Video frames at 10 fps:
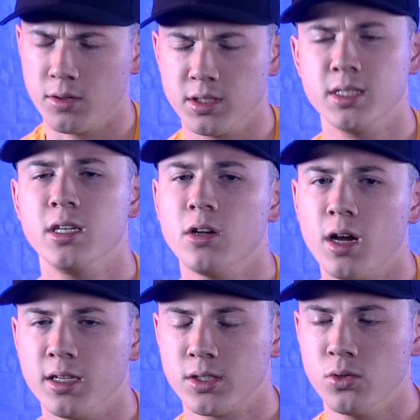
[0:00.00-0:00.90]
was a senior in
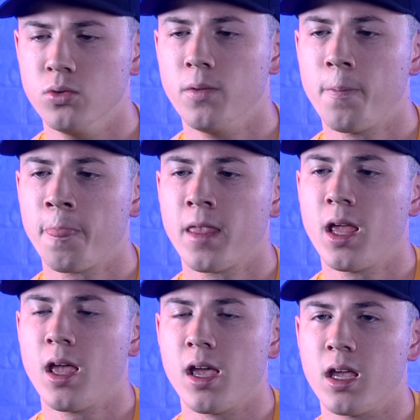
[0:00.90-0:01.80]
high school,
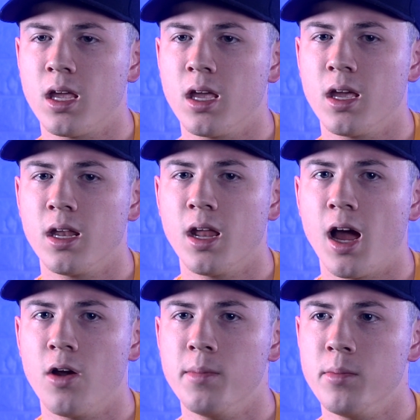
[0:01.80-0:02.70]
and
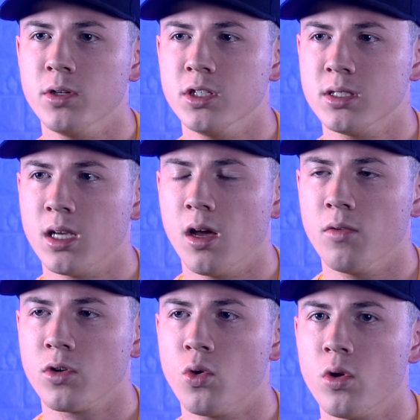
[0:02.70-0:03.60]
I remember just
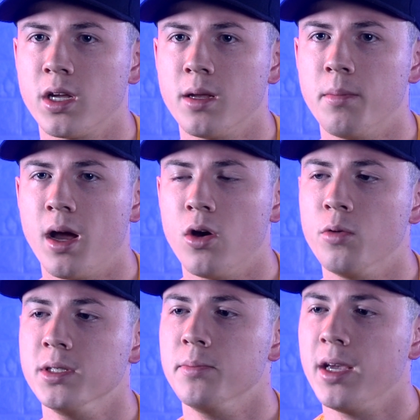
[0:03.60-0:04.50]
recording in my
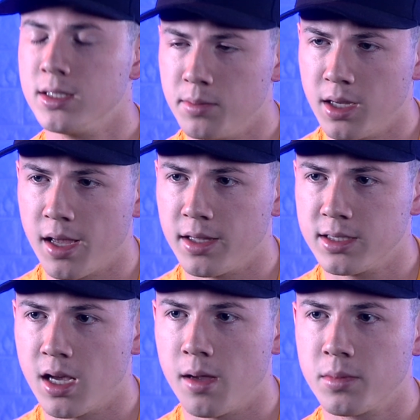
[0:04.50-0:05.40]
homie's basement at the
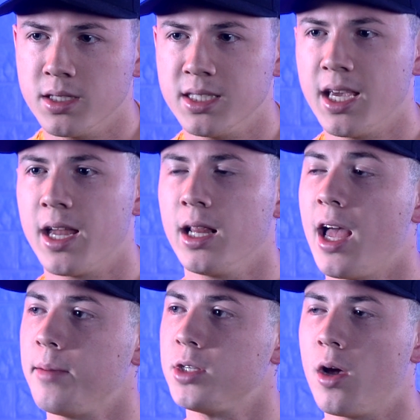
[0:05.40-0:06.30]
time, because he had a
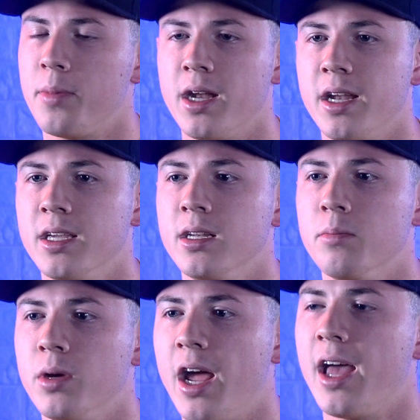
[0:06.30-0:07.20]
laptop and I didn't,
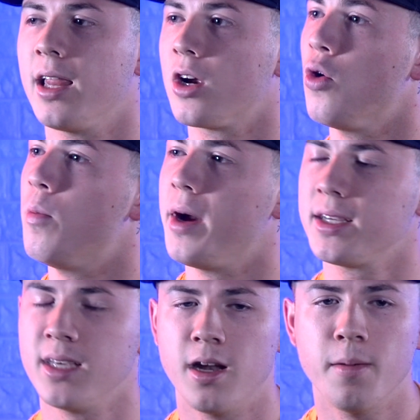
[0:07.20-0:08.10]
but I had like a whole mic
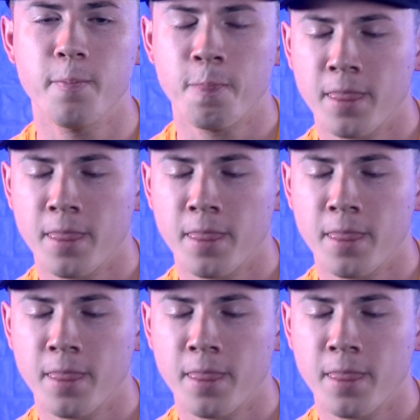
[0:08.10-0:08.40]
set up.